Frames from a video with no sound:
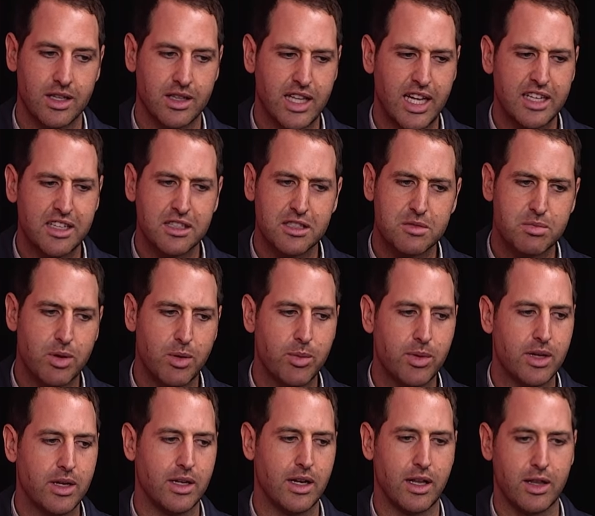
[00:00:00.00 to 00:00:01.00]
Langdon's
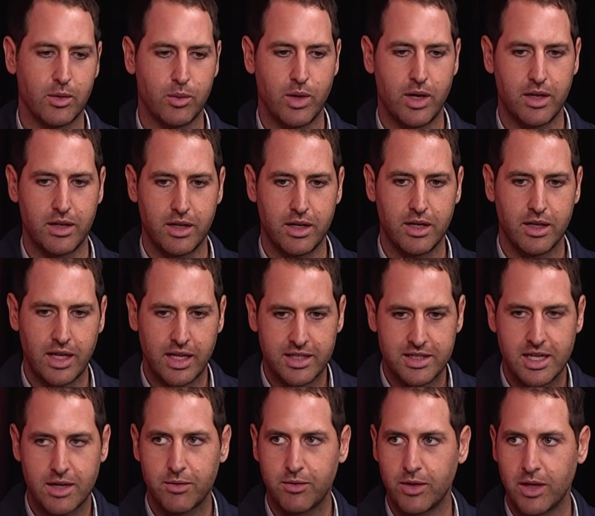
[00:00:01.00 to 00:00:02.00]
probably another one, and
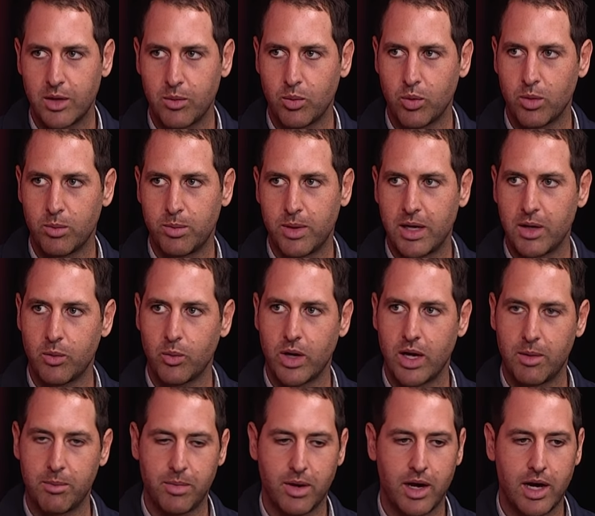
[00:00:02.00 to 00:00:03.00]
like definitely would be
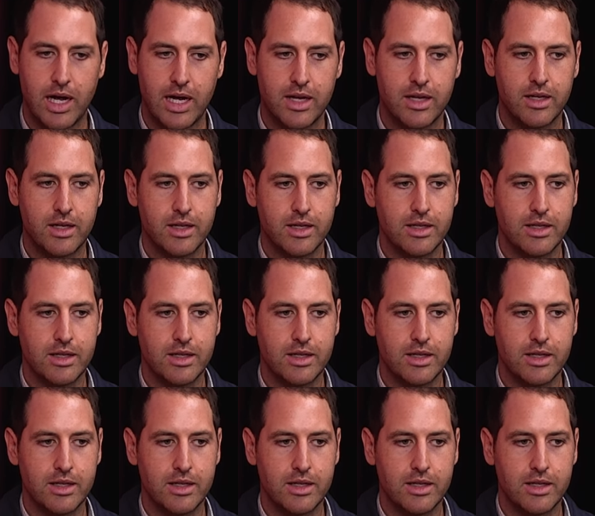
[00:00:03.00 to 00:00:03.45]
whereby,